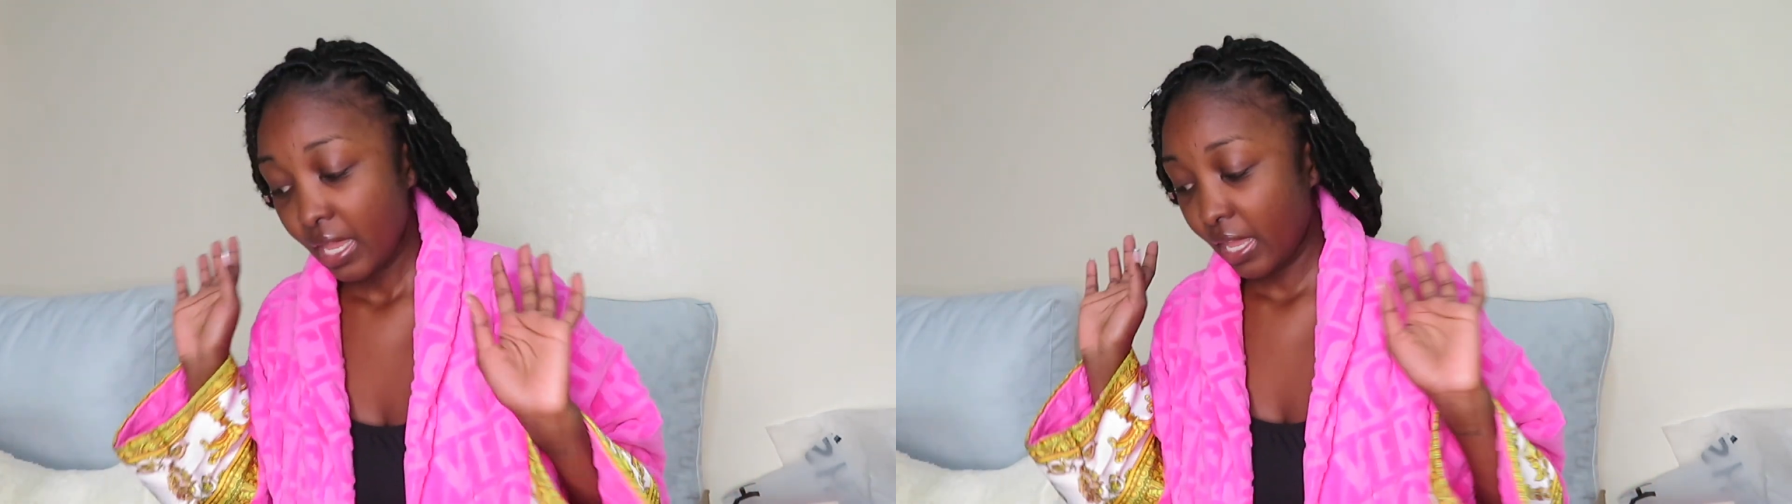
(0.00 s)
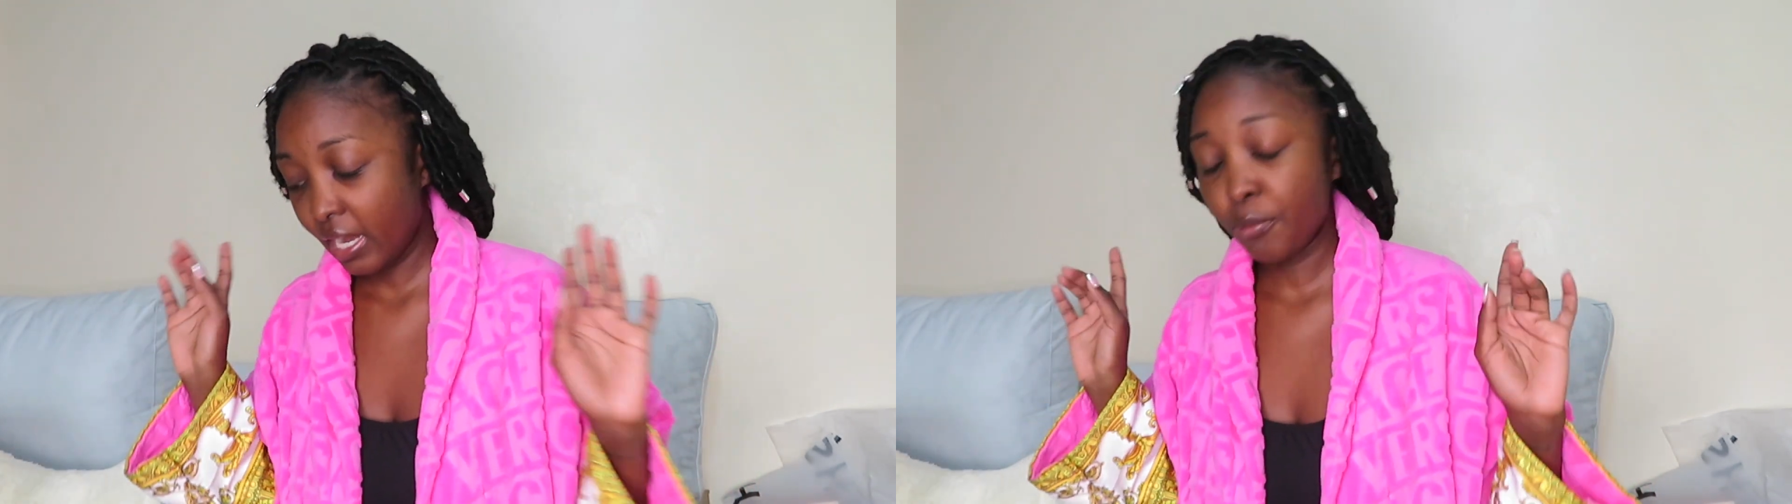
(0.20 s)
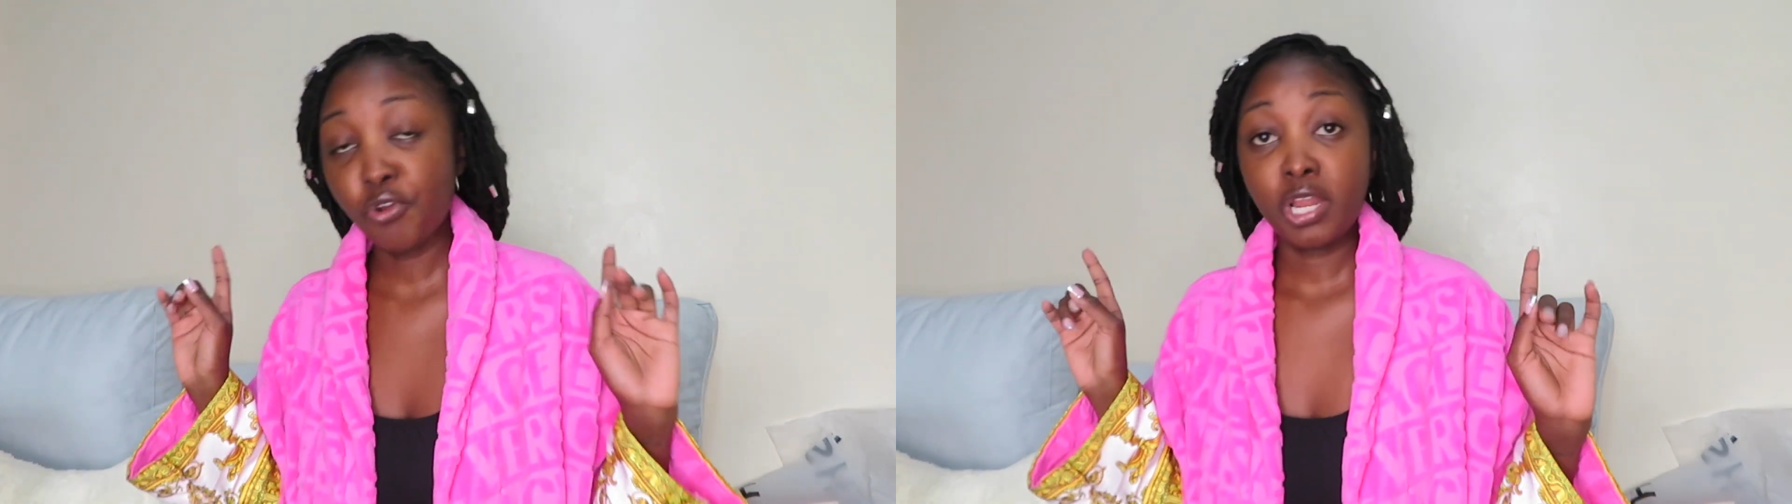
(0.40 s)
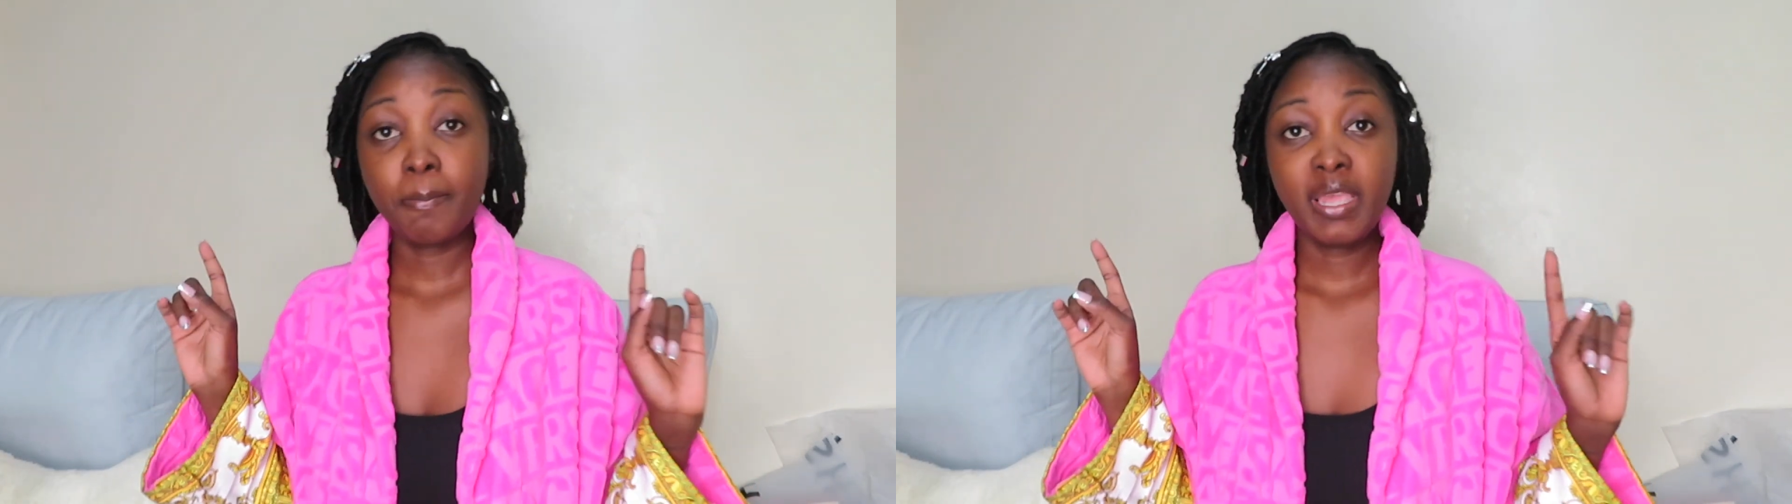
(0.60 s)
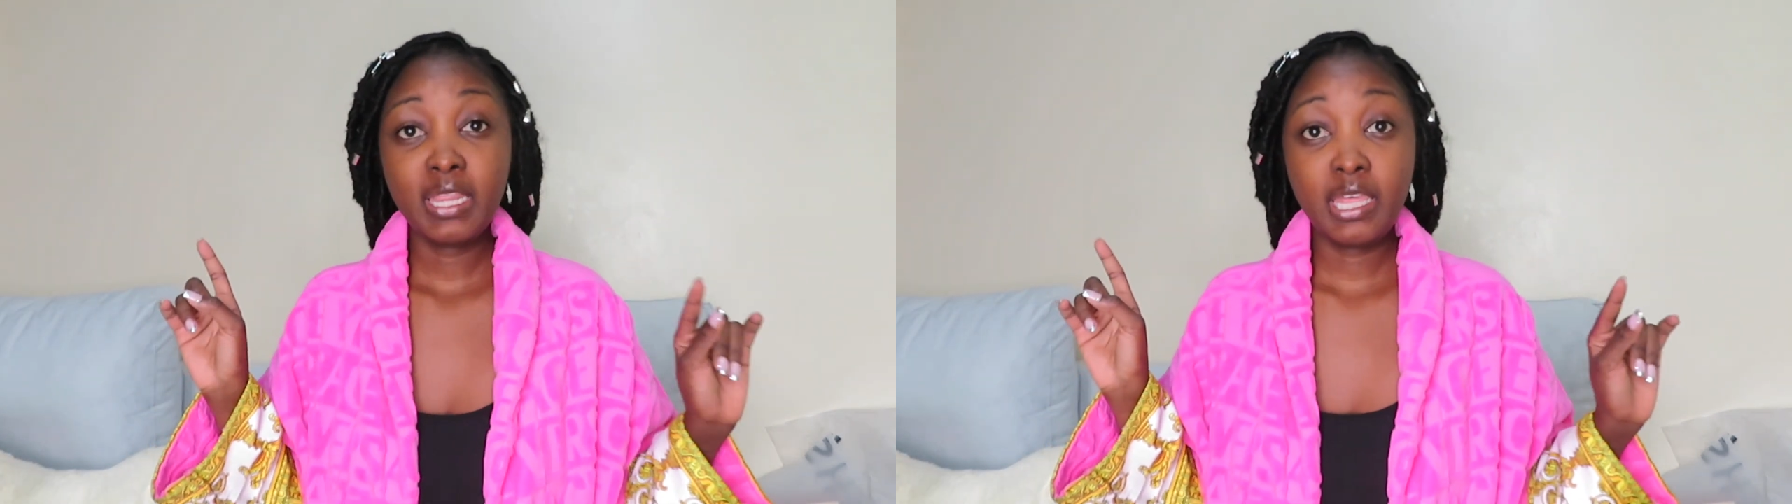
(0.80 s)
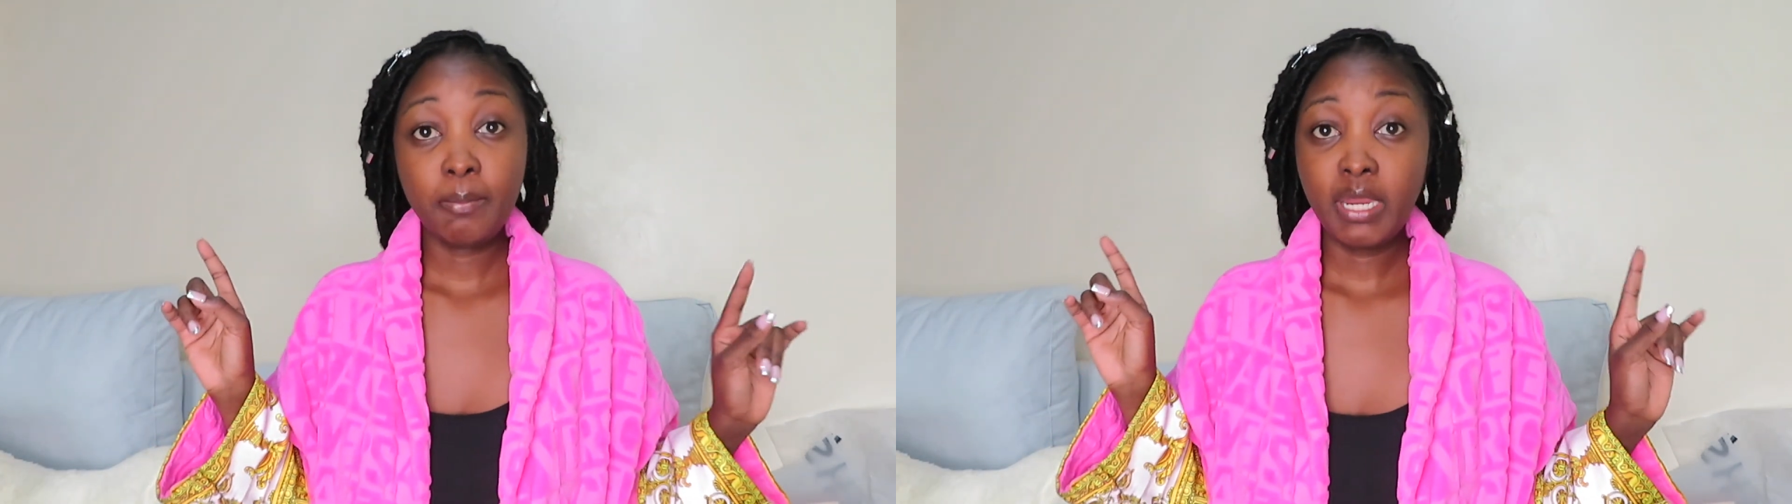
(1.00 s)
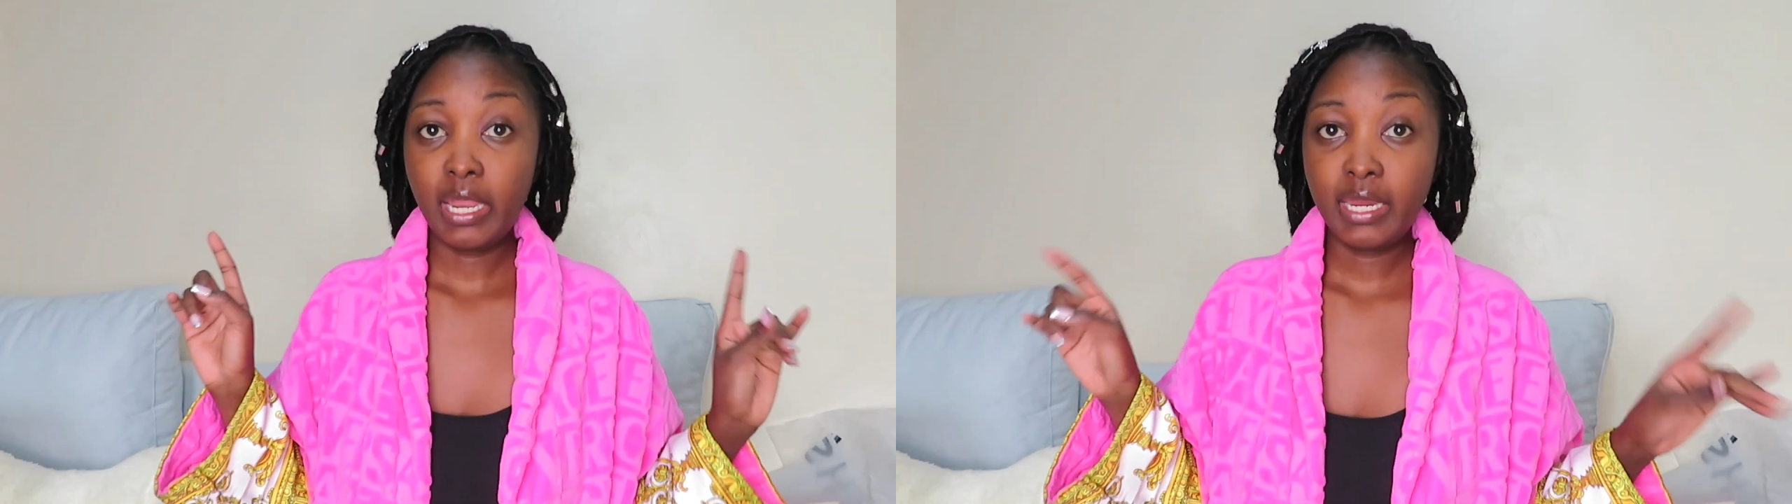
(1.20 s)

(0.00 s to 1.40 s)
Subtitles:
and I'm gonna buy them